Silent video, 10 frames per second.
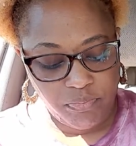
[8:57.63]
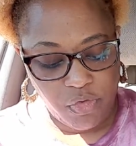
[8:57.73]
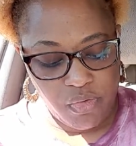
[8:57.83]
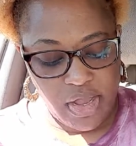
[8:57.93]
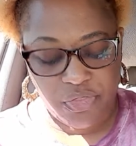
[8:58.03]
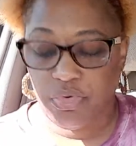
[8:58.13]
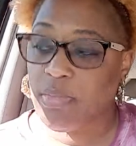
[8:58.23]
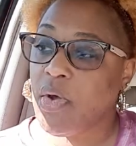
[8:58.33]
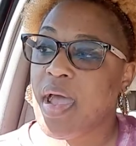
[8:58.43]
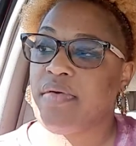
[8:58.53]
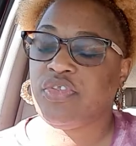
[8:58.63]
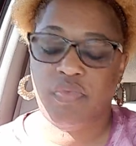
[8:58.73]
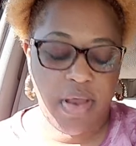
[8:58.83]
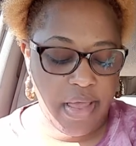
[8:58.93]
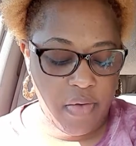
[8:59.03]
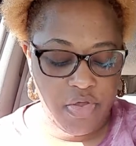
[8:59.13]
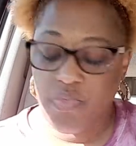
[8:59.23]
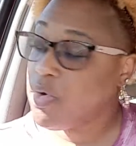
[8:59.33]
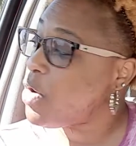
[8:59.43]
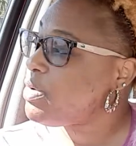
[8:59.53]
We got 3 more hours to ride. We
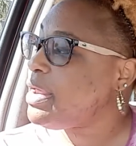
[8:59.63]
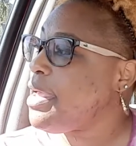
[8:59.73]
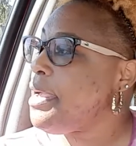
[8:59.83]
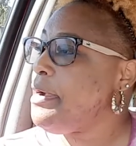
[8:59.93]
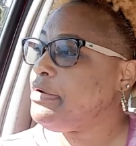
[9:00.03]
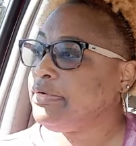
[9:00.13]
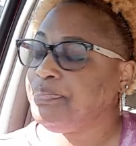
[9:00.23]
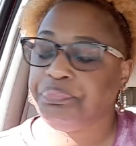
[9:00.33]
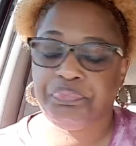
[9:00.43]
rolling.